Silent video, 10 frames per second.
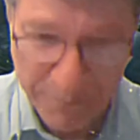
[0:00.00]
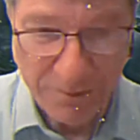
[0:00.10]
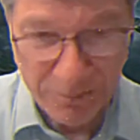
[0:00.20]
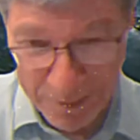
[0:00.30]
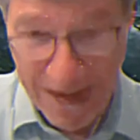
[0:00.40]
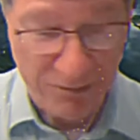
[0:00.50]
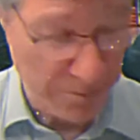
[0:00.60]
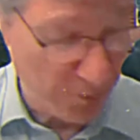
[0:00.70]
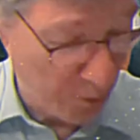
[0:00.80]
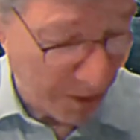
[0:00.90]
it's
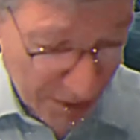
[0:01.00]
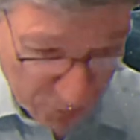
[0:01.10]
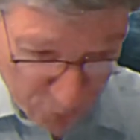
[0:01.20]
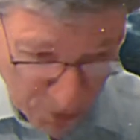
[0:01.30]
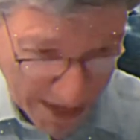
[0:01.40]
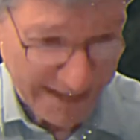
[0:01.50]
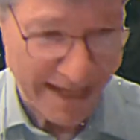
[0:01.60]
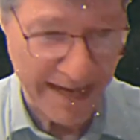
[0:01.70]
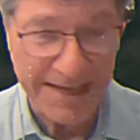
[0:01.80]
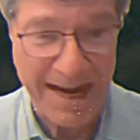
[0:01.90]
possible, we're going to track
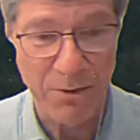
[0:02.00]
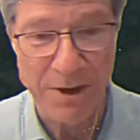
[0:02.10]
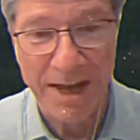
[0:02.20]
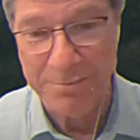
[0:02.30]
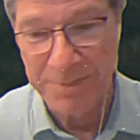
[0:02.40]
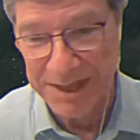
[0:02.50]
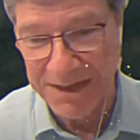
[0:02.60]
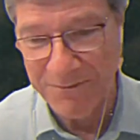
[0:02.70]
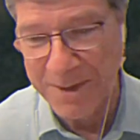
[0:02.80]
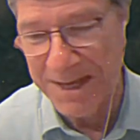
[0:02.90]
that down. And
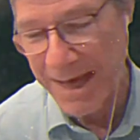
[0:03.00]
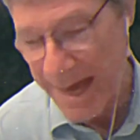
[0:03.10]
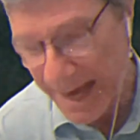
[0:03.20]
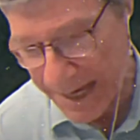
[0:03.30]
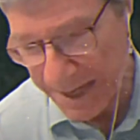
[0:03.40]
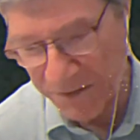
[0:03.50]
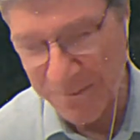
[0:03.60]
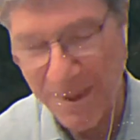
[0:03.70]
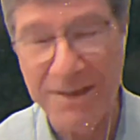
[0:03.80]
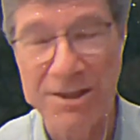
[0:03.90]
believe me, he
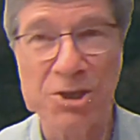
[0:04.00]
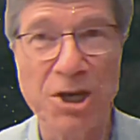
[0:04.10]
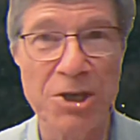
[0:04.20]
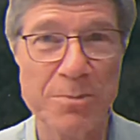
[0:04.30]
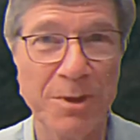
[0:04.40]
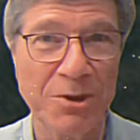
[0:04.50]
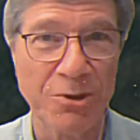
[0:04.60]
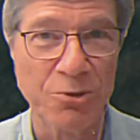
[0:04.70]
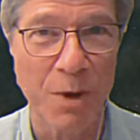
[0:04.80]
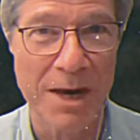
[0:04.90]
doesn't make the judgment. There
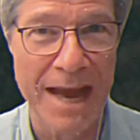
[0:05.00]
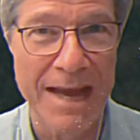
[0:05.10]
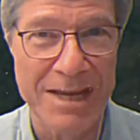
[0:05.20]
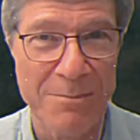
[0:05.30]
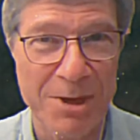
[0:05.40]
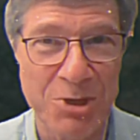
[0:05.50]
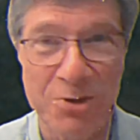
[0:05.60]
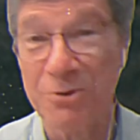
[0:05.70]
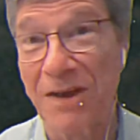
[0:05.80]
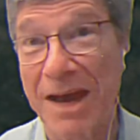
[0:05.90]
are 28
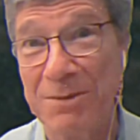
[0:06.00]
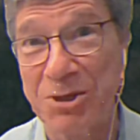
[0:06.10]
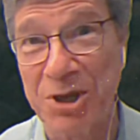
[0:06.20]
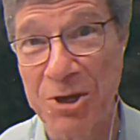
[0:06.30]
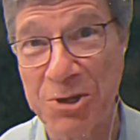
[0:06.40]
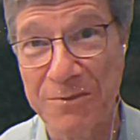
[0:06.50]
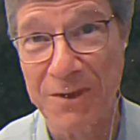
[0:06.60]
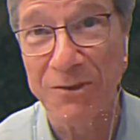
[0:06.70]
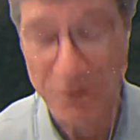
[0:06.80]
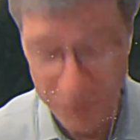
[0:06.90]
commissioners. I'm in charge of
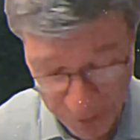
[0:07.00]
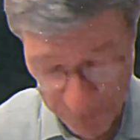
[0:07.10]
this and so